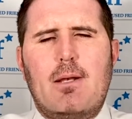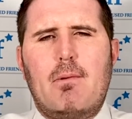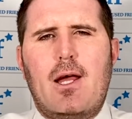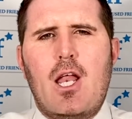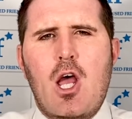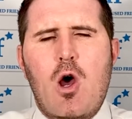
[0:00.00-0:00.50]

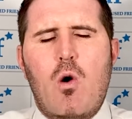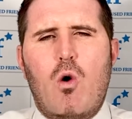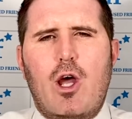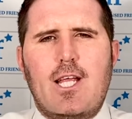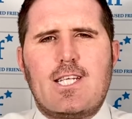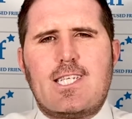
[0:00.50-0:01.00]
But
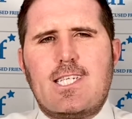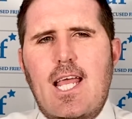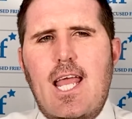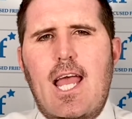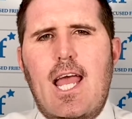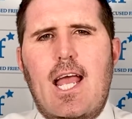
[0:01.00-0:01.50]
what you're
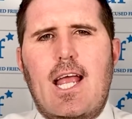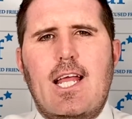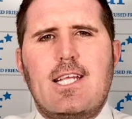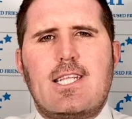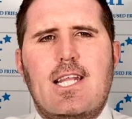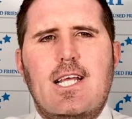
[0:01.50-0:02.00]
seeing
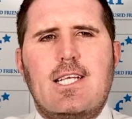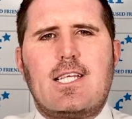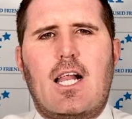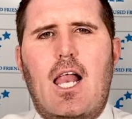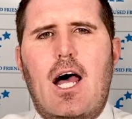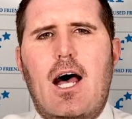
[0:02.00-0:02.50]
is these
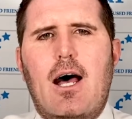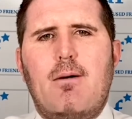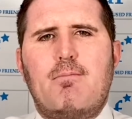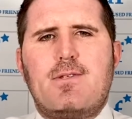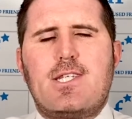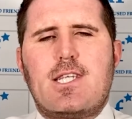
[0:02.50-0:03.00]

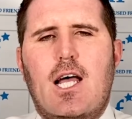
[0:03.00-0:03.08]
clubs